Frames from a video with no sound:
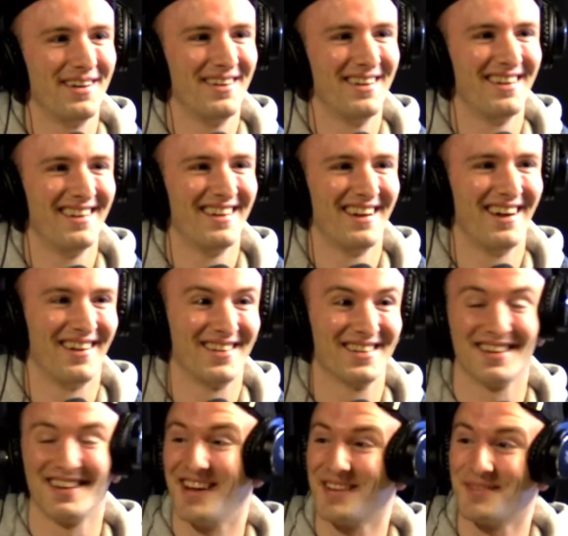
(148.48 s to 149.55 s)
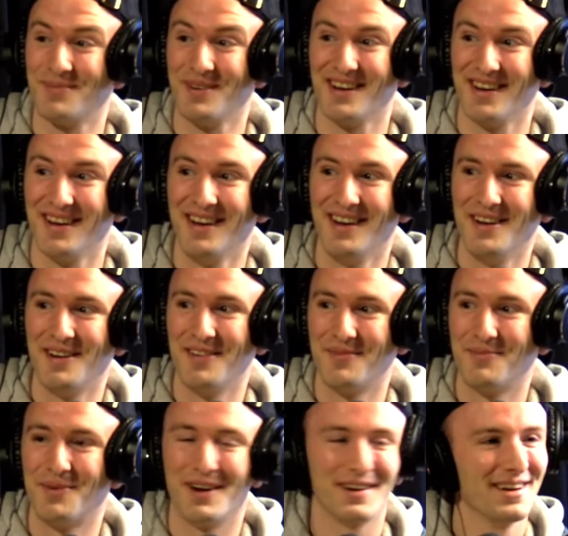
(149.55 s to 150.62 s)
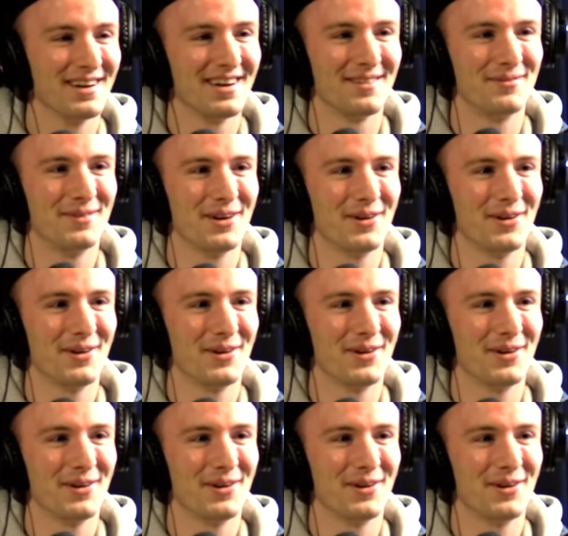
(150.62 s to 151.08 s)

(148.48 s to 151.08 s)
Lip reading: I was like, that's pretty good.